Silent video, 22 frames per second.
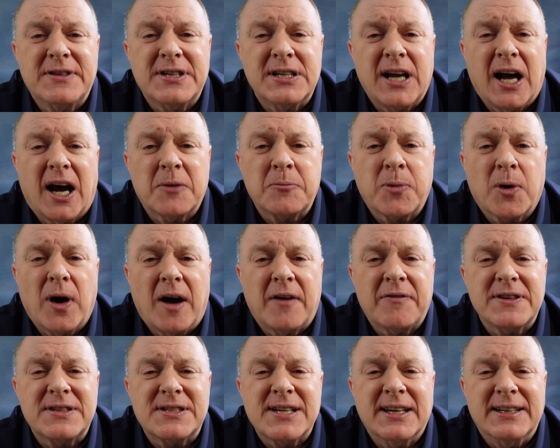to
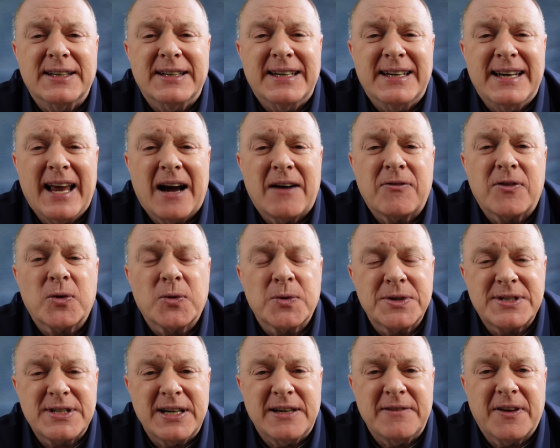nonprofits and never
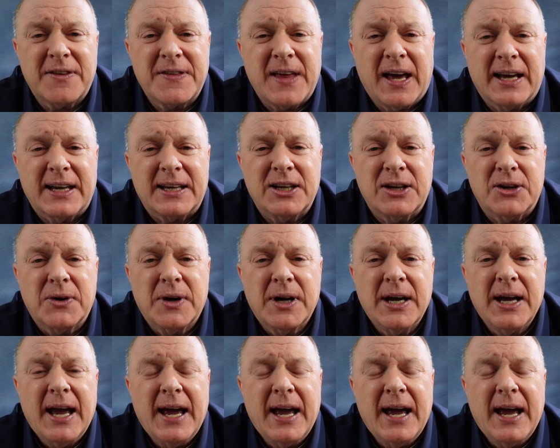receive a thank you.